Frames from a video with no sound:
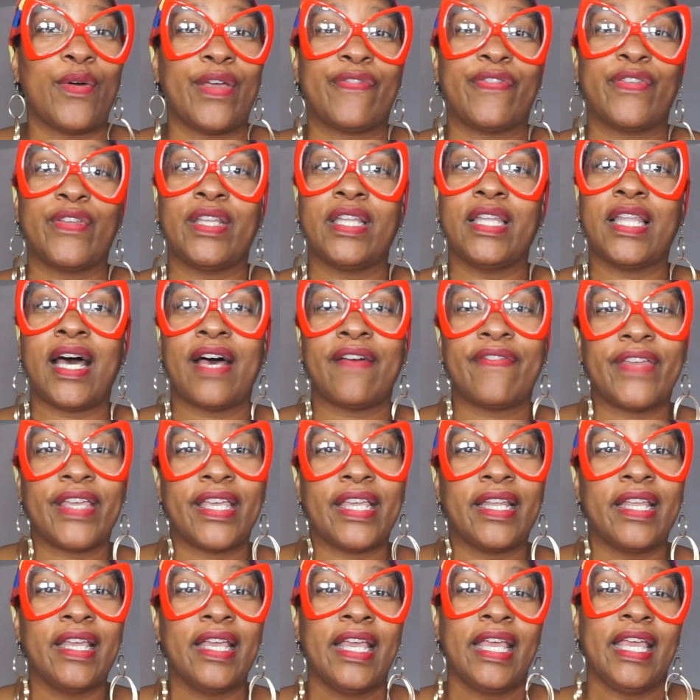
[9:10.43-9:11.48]
If you love
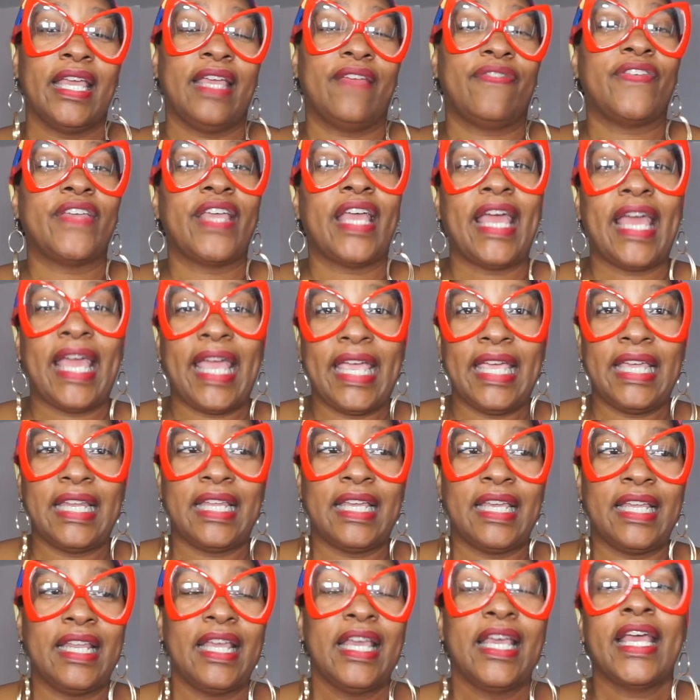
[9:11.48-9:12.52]
it, if you hate
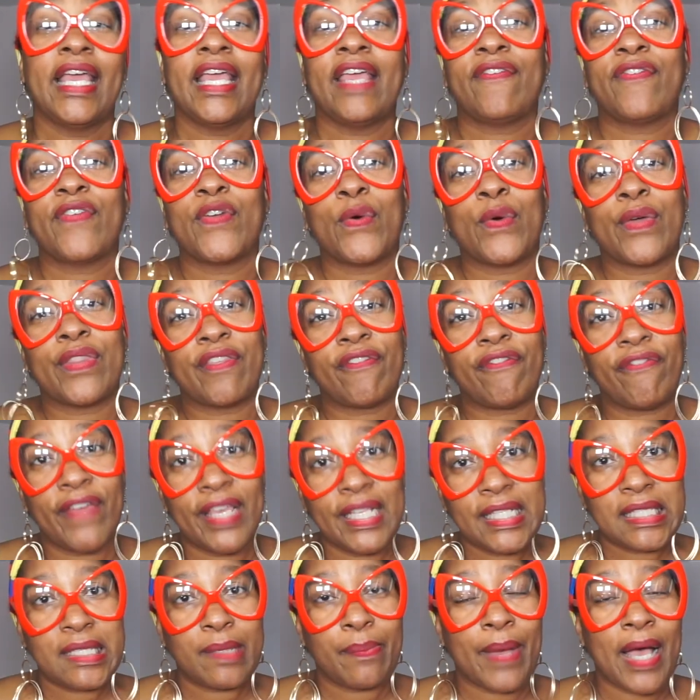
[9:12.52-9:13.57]
it, if you're on the
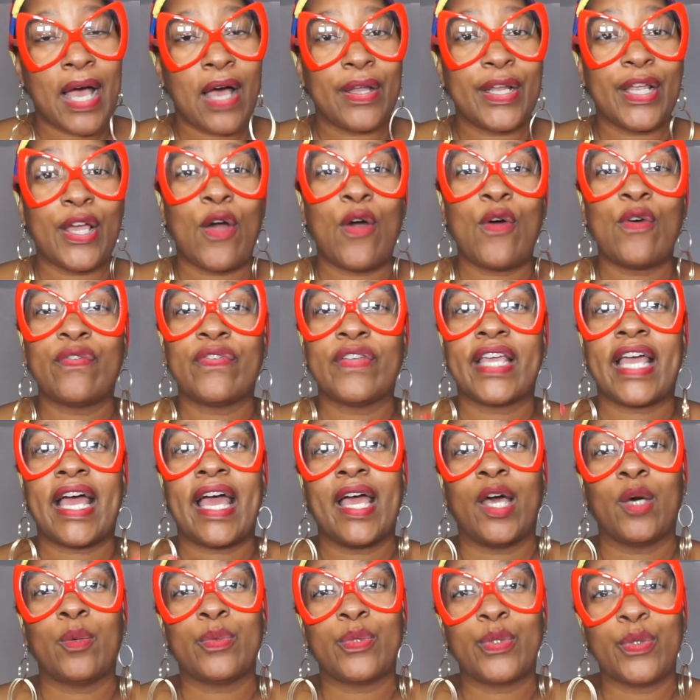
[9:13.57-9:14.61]
fence about it, hopefully I
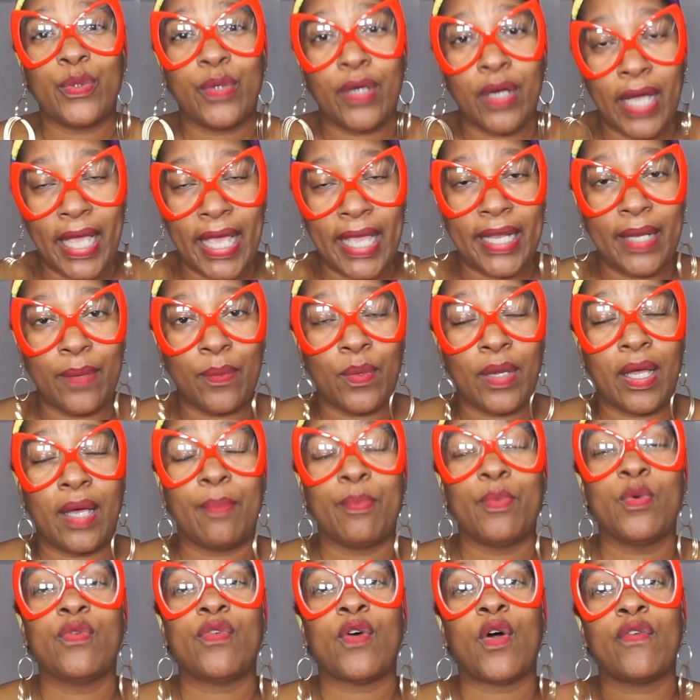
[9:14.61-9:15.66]
help you go ahead and uh,
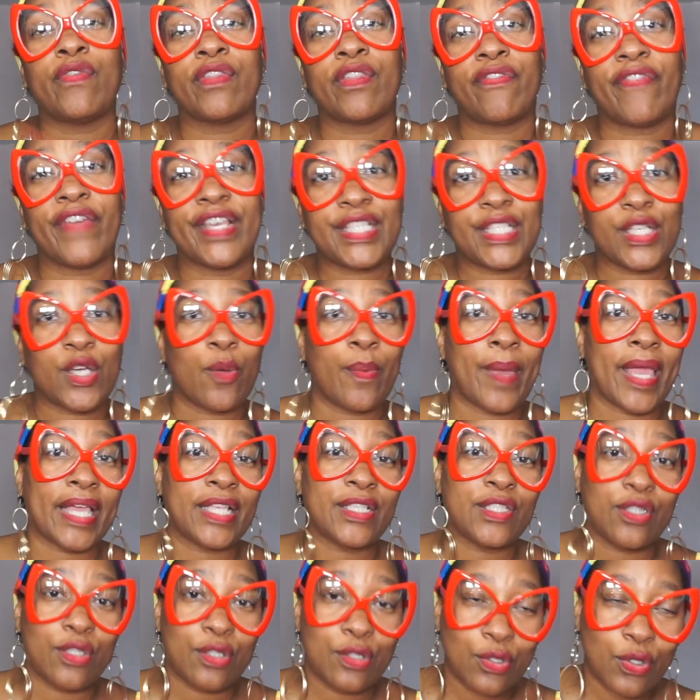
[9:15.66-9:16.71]
move over the fence and go back
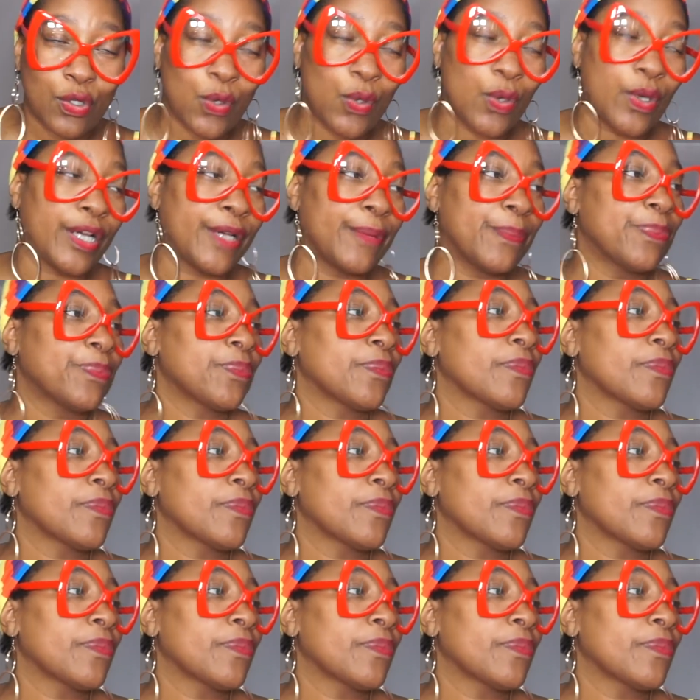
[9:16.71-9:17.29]
into the store.